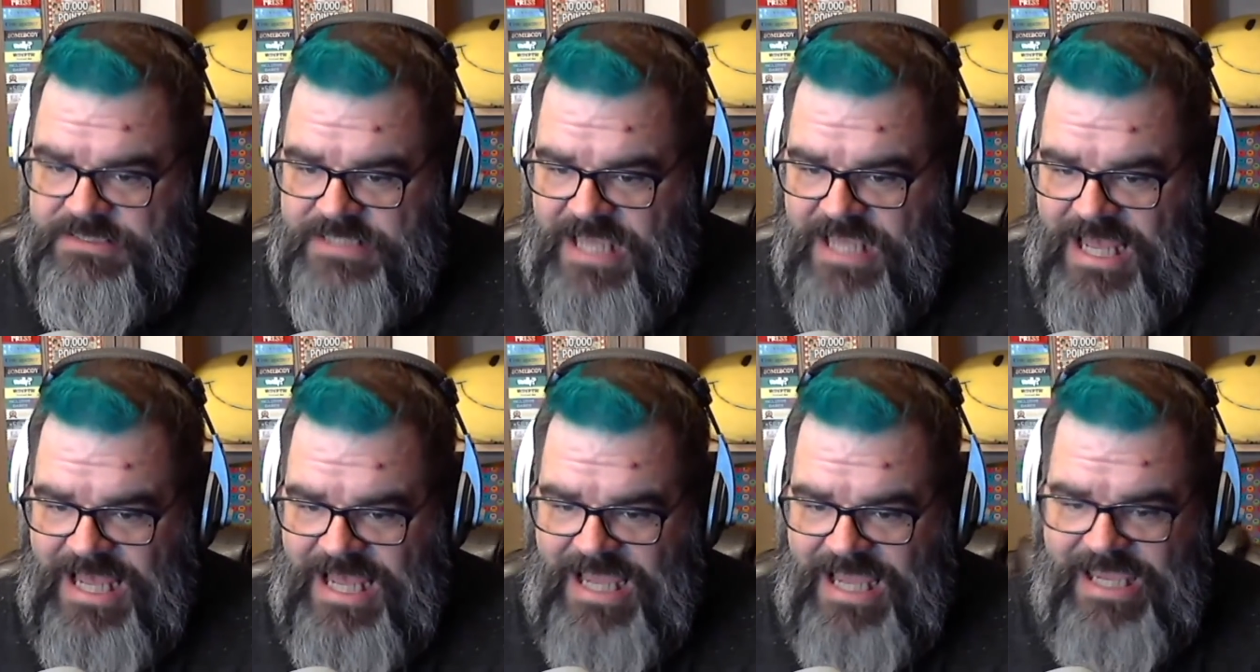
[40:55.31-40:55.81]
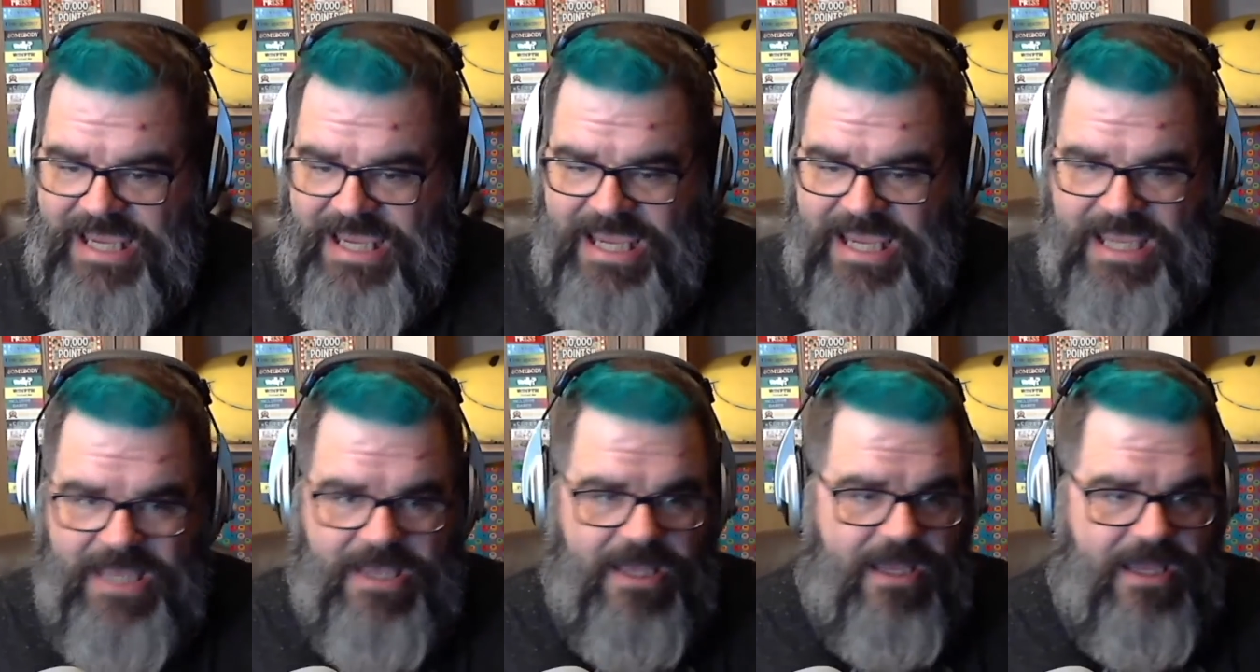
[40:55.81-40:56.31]

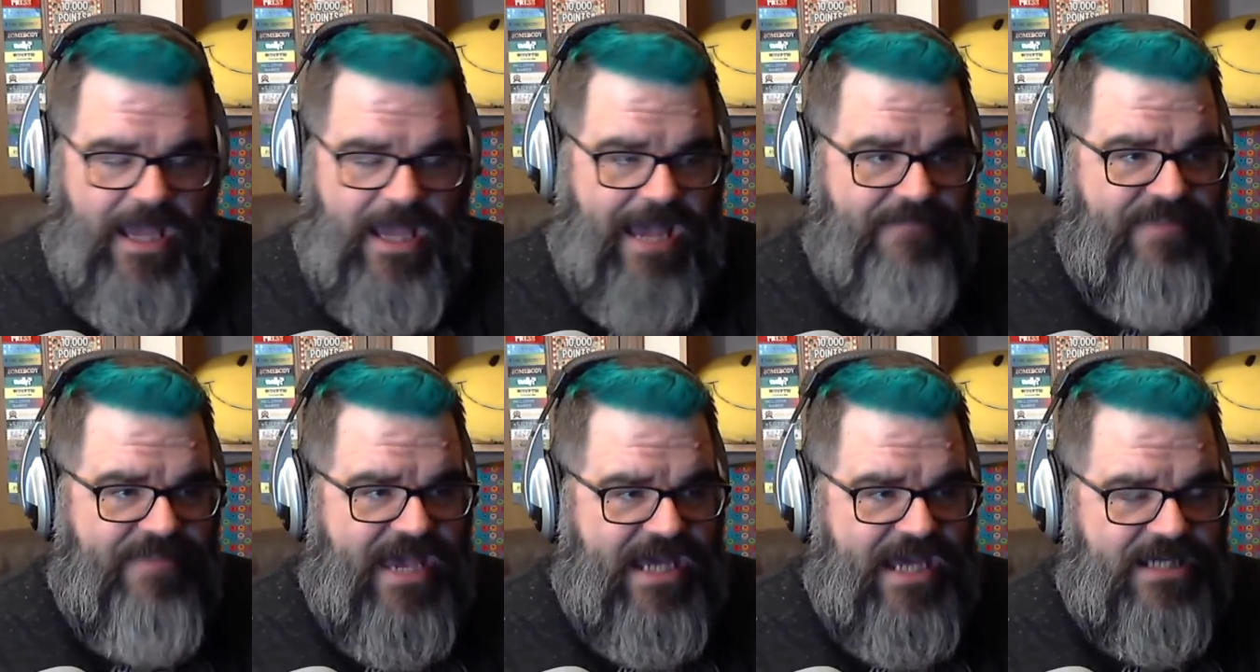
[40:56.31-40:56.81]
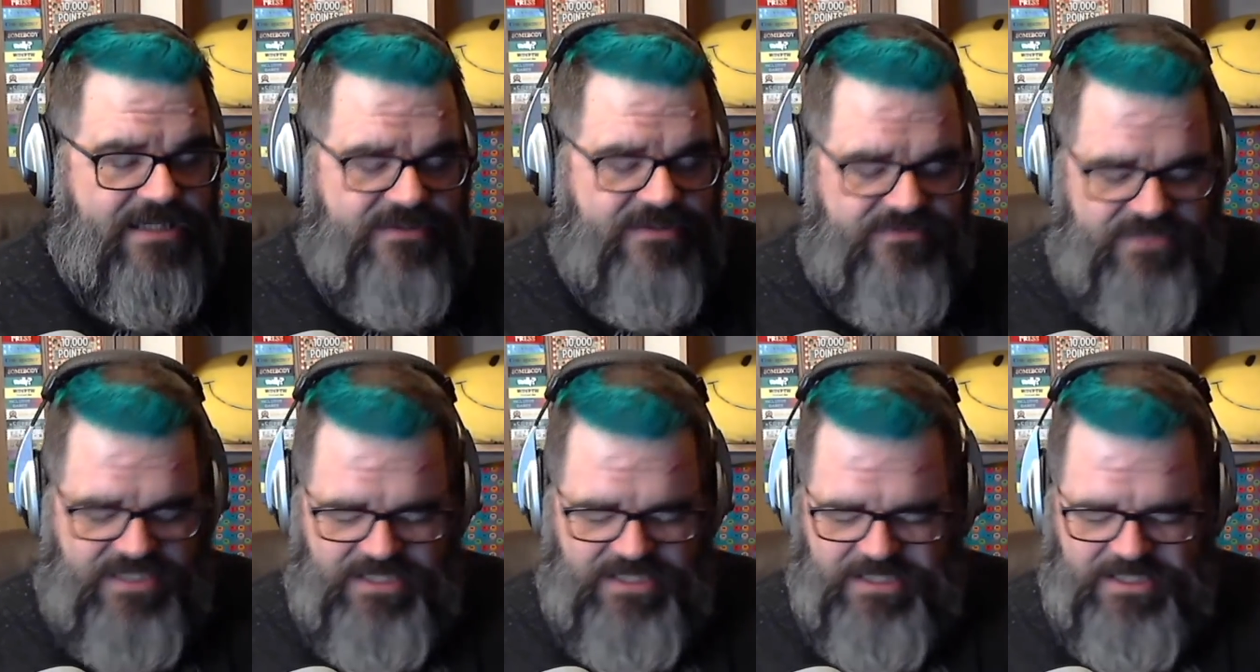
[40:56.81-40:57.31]
I backed
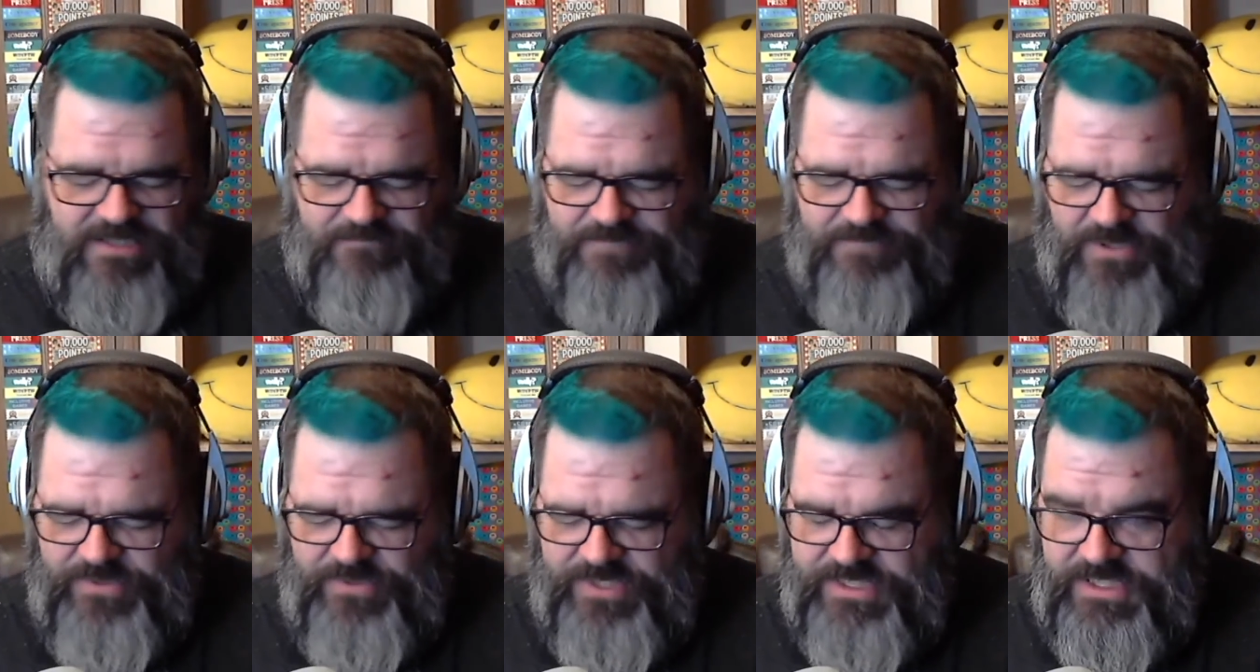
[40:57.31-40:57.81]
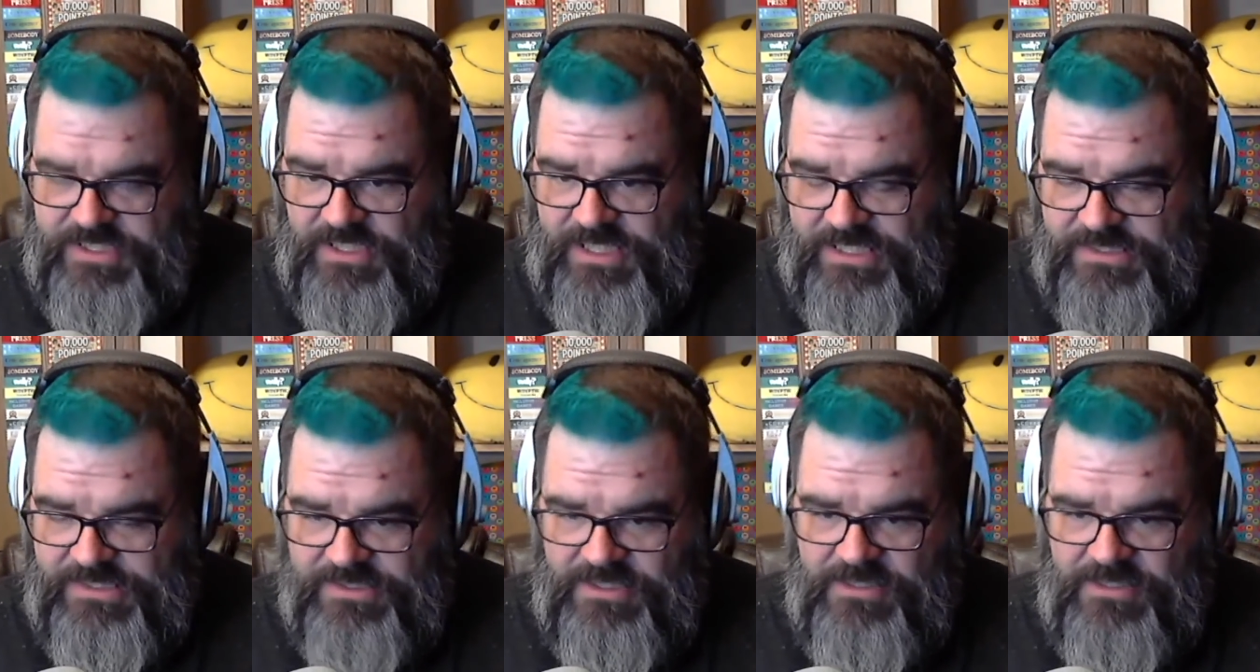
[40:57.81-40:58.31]
the component
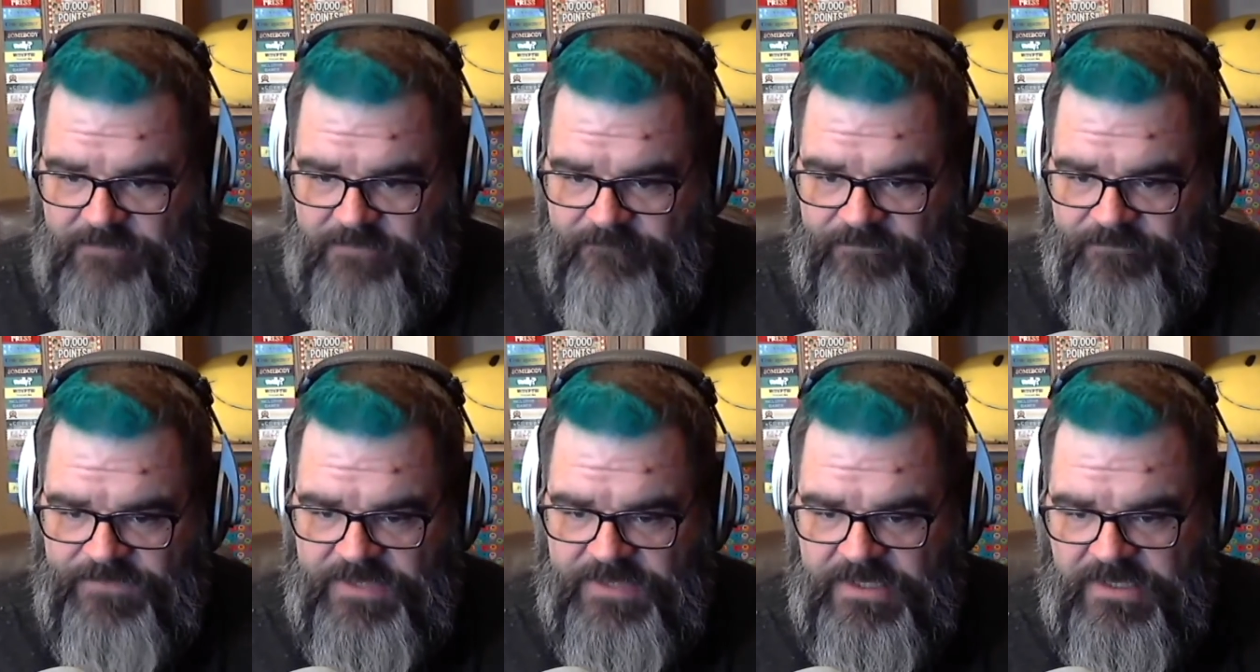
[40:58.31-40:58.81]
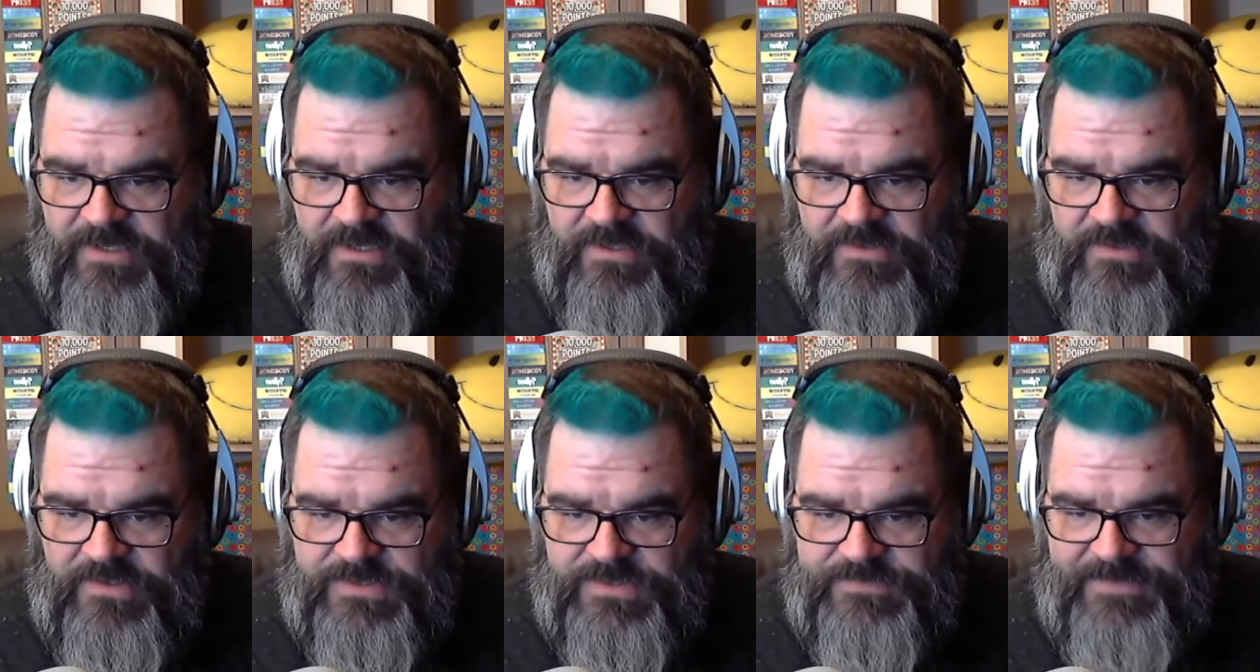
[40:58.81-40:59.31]
collector,
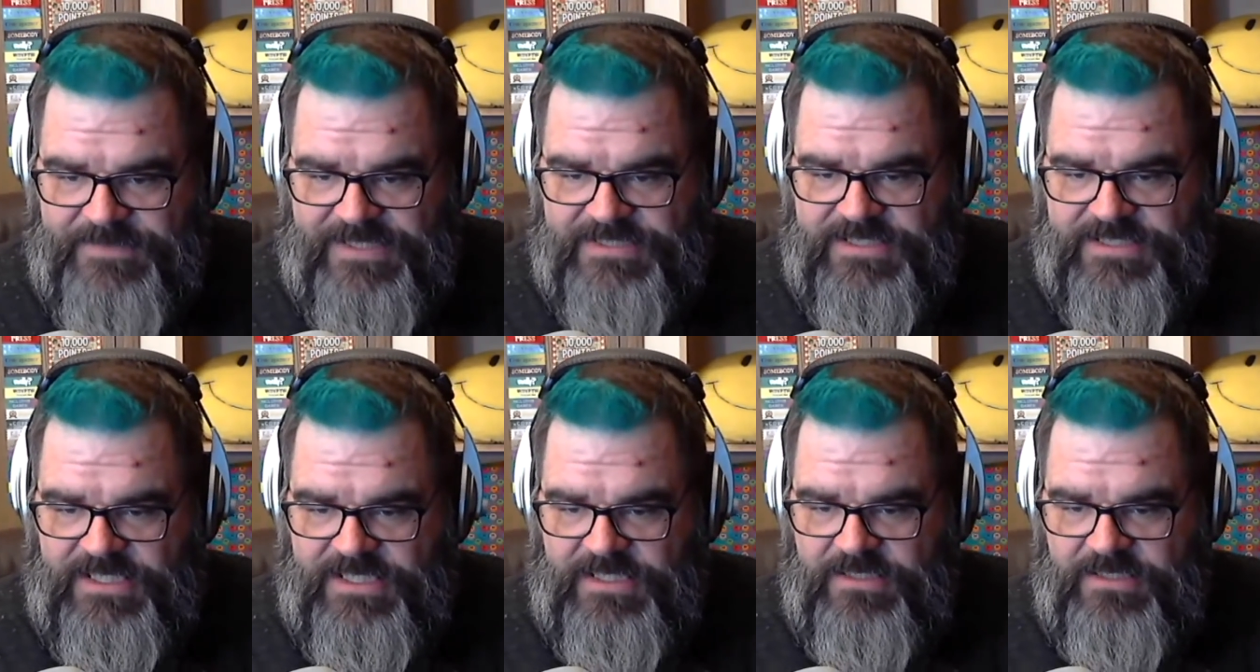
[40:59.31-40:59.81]
those fancy